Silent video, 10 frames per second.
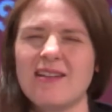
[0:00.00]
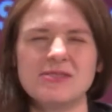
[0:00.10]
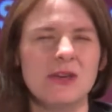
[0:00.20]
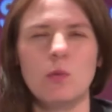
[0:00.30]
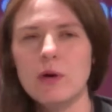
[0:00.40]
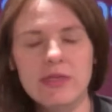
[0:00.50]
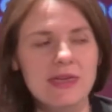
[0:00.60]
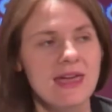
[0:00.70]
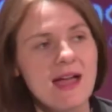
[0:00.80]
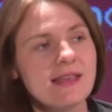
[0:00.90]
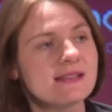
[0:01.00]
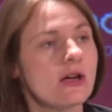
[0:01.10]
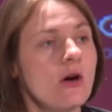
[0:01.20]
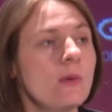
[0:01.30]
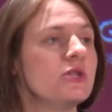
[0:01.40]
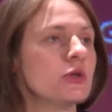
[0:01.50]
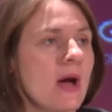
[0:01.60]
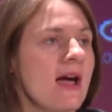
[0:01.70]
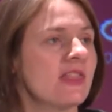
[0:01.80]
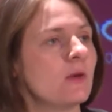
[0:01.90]
And I was like, what do they get? He's like, oh, we
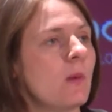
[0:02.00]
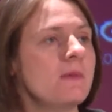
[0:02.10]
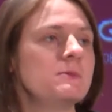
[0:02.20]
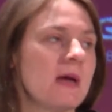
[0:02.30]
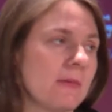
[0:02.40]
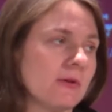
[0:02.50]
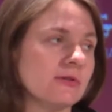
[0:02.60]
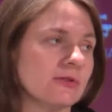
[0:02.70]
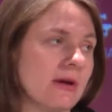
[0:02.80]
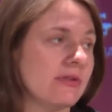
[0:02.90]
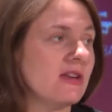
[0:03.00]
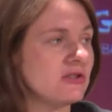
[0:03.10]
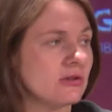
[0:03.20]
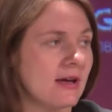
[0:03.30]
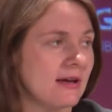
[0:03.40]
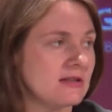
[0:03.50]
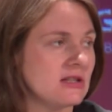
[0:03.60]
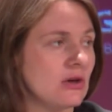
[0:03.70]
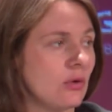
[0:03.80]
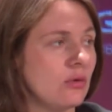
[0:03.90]
track the web spammers around the internet
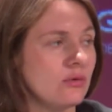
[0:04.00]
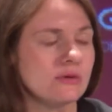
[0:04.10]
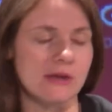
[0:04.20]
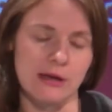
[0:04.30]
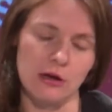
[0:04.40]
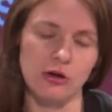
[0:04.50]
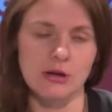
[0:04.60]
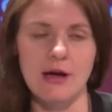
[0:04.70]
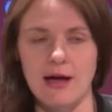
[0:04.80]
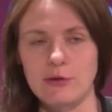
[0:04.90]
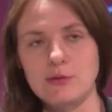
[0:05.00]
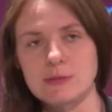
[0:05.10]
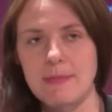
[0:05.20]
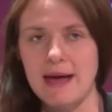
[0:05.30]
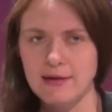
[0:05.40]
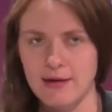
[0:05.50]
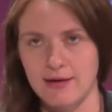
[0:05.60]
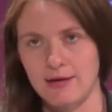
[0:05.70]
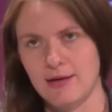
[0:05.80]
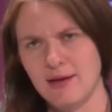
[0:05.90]
to know who's like a good guy and who's a bad
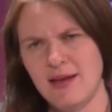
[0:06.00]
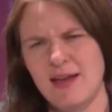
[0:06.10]
guy.